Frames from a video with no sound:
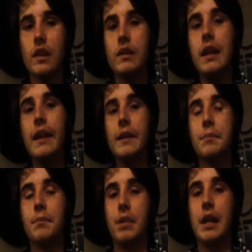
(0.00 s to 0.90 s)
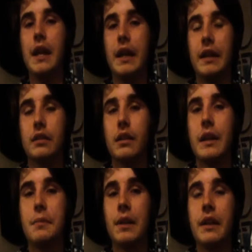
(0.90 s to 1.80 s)
let it play. It's like
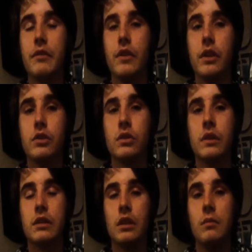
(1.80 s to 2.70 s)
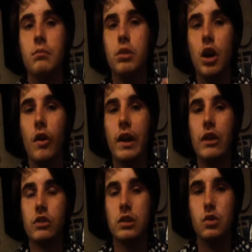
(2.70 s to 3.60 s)
they play the first song, it's like blurring out,
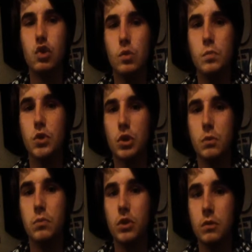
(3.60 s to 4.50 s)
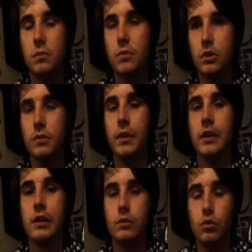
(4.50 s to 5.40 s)
it's like dum dum dum dum
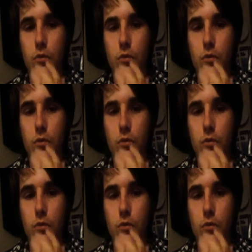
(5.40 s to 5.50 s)
dum